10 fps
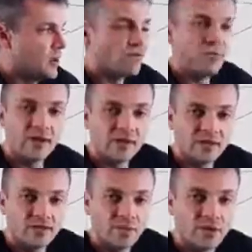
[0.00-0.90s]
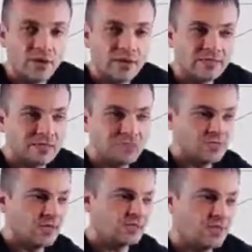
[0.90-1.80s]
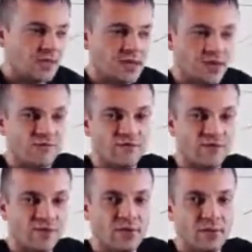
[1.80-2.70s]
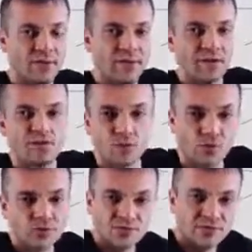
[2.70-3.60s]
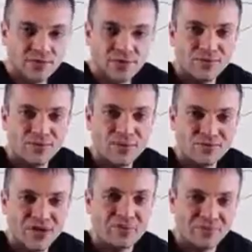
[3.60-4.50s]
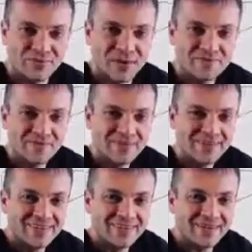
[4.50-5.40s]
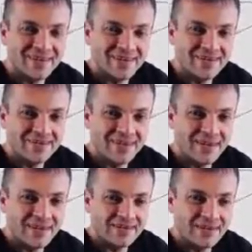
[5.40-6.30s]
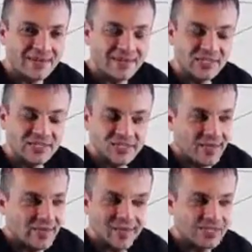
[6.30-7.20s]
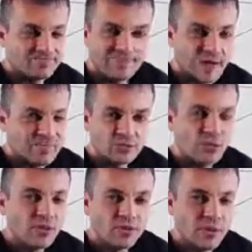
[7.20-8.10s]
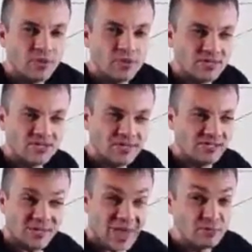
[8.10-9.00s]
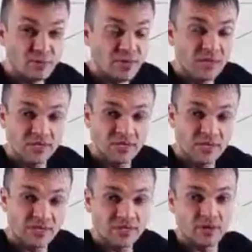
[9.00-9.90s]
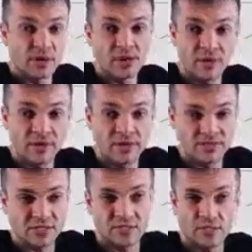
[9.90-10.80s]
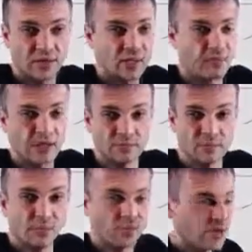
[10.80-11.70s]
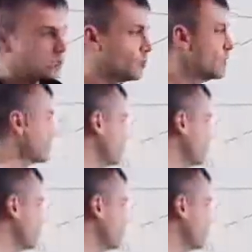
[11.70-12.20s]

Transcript: Everybody can afford it. It's like a half of bag of groceries. You go shopping, right? I just pulled that number. It just came to me. I just listened to my heart, and it's just like $49. Boom. Okay, so when